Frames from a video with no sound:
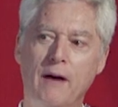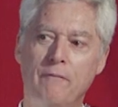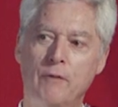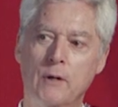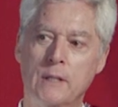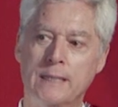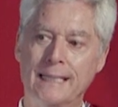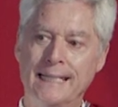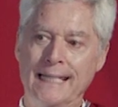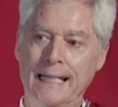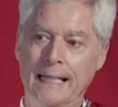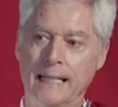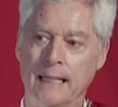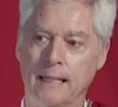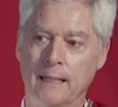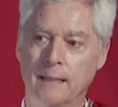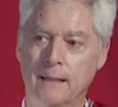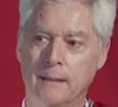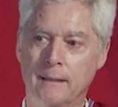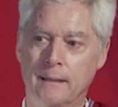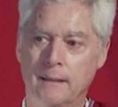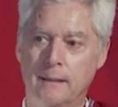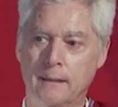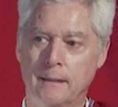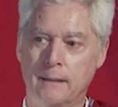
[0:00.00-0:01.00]
ever see.
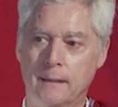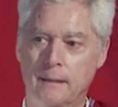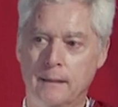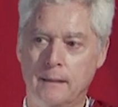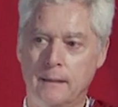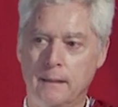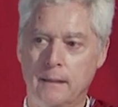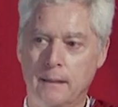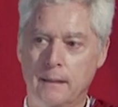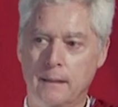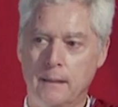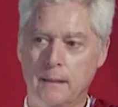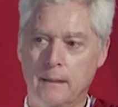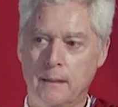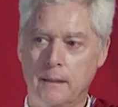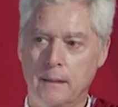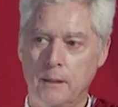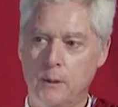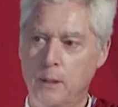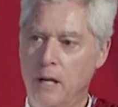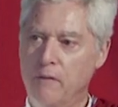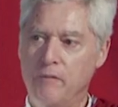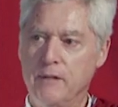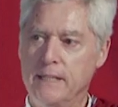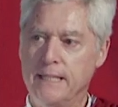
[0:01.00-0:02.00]

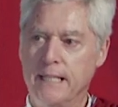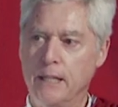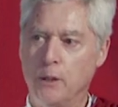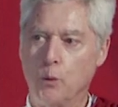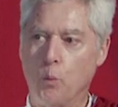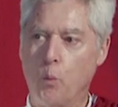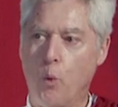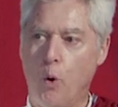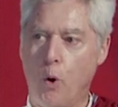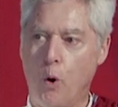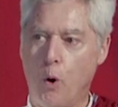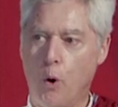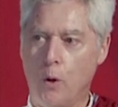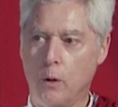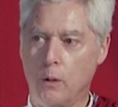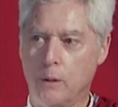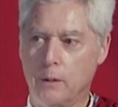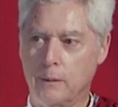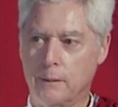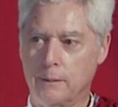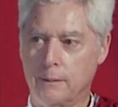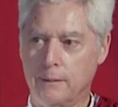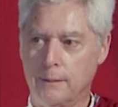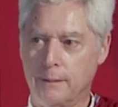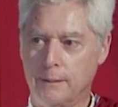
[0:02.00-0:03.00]
You never see the wall.
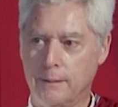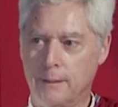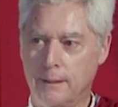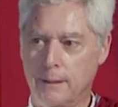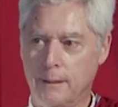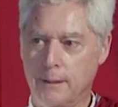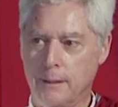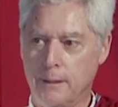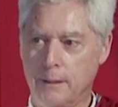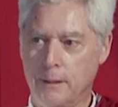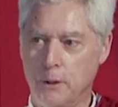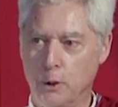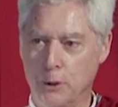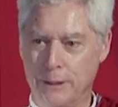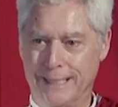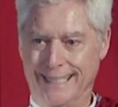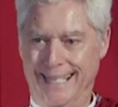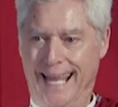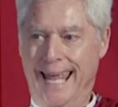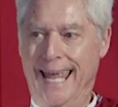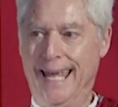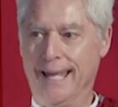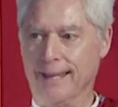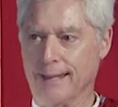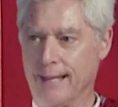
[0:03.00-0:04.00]
You're
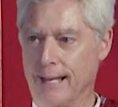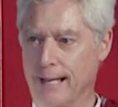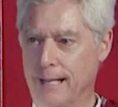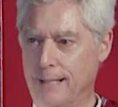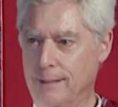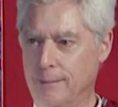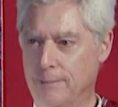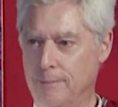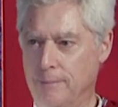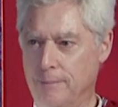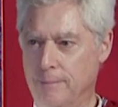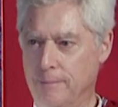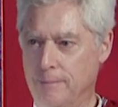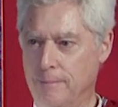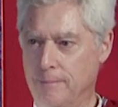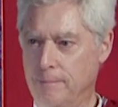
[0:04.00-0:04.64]
saying that,